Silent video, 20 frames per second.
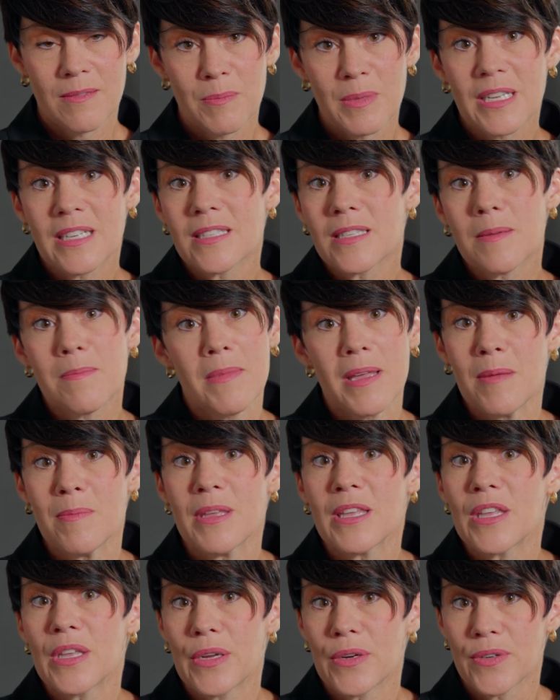because it may be
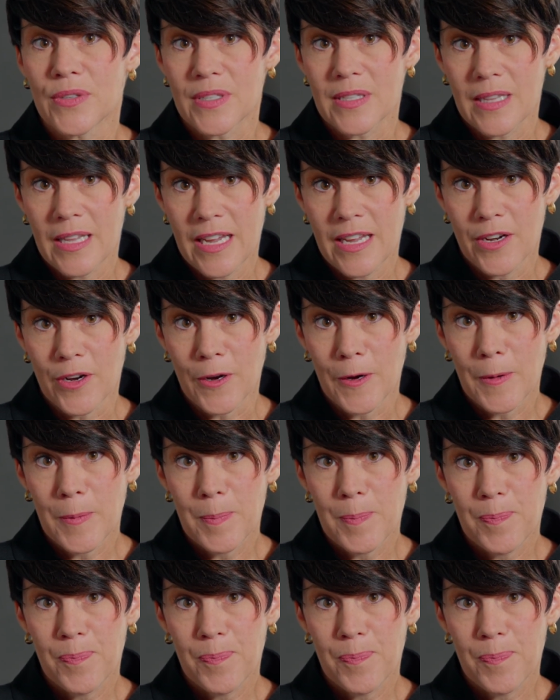years later.